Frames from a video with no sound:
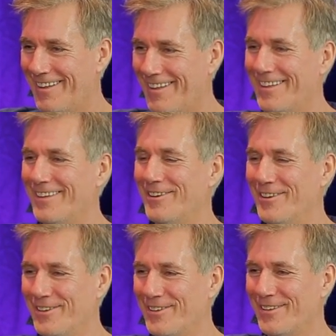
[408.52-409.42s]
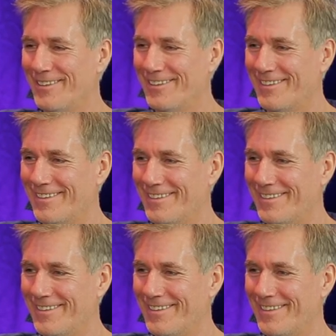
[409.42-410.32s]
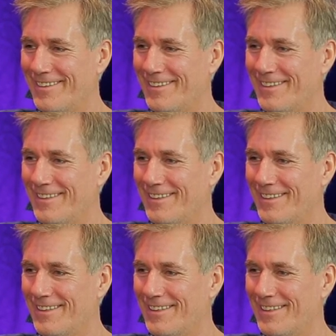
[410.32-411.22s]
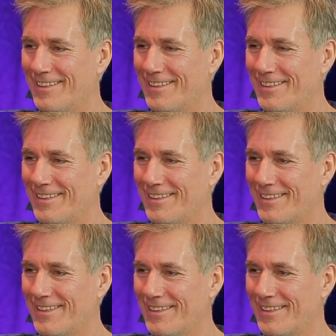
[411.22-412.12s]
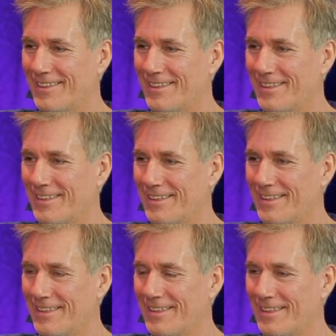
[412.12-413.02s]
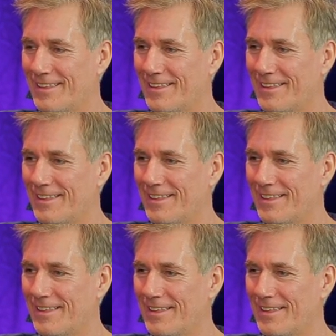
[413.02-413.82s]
[no speech]